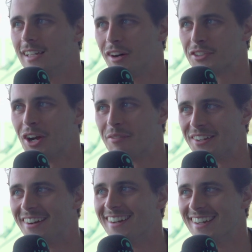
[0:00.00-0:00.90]
I was home
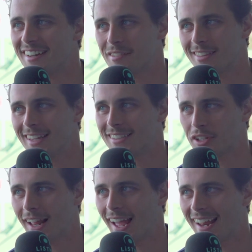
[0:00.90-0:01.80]
alone, and things
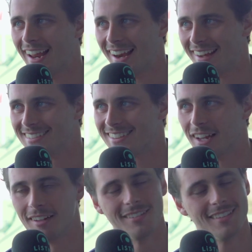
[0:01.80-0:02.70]
got out of hand. I was
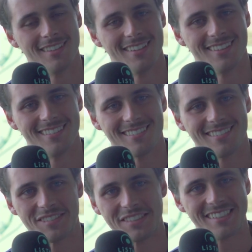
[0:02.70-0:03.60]
like,
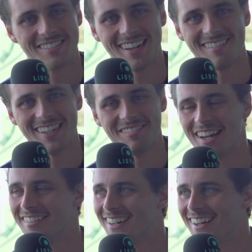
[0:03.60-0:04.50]
maybe
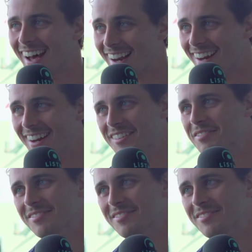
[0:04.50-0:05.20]
not. I don't know.